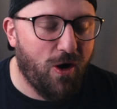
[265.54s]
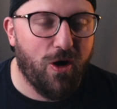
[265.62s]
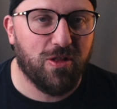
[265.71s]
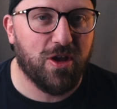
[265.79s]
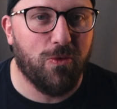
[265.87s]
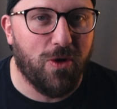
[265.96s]

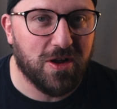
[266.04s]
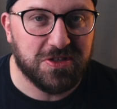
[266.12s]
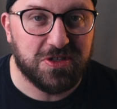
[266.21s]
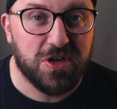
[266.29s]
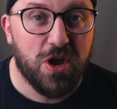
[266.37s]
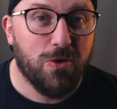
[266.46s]
all at
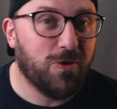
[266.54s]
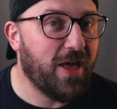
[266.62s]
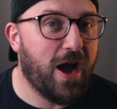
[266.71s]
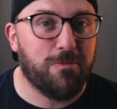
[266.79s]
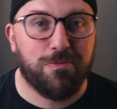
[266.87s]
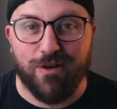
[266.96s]
once,
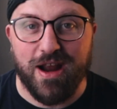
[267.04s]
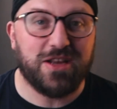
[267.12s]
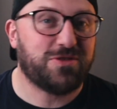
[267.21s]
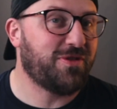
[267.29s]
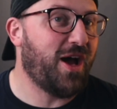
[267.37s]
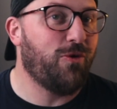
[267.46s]
without breaks,
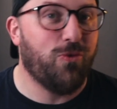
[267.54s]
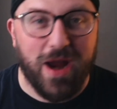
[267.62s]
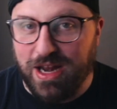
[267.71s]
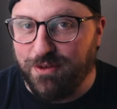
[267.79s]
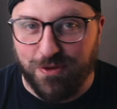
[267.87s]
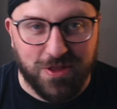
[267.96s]
without
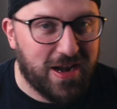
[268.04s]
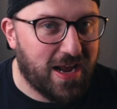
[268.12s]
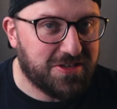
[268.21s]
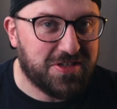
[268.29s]
waiting for the next